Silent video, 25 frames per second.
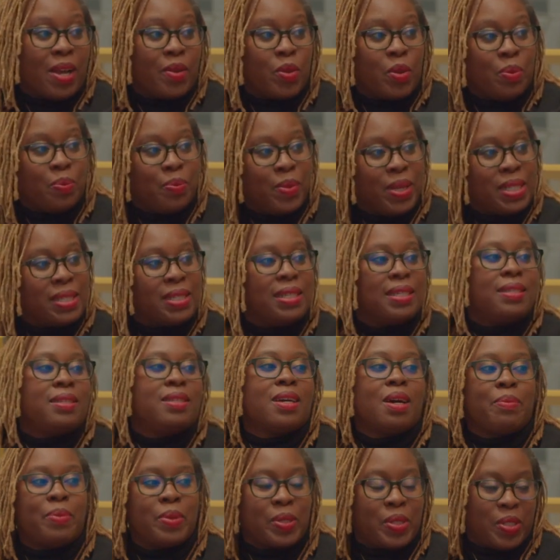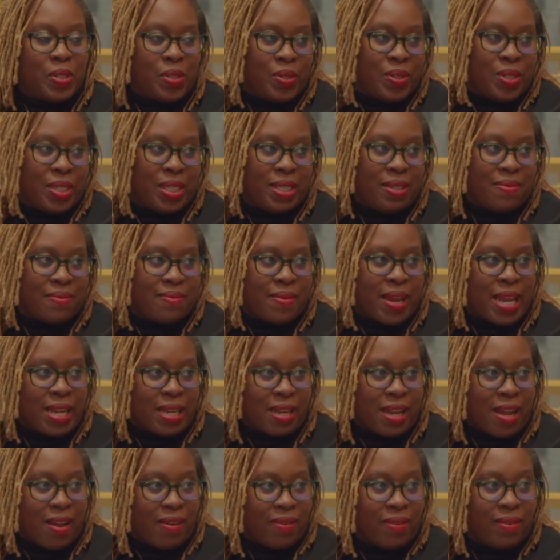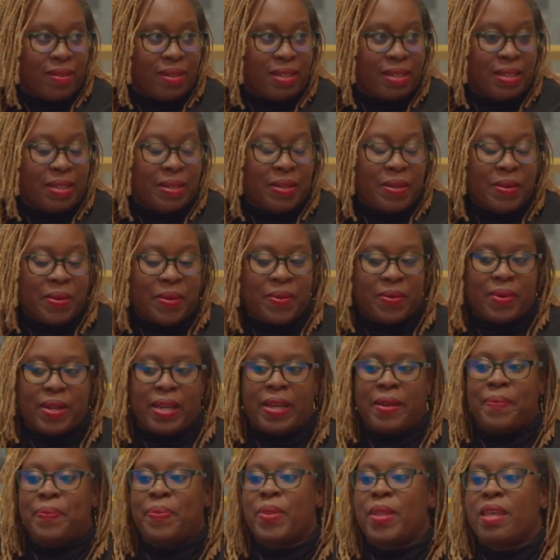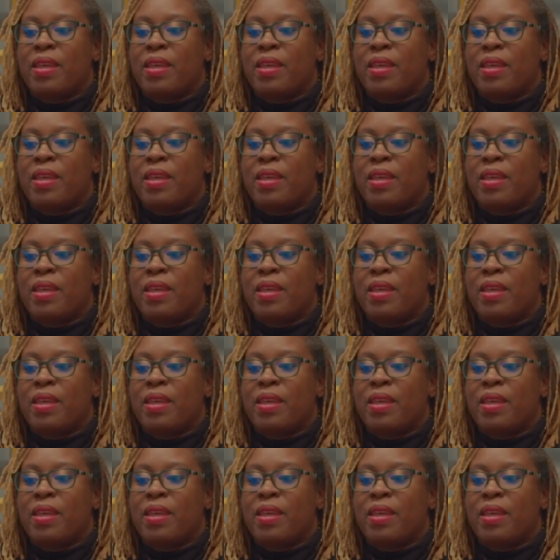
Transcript: You're missing the opportunity right now, right?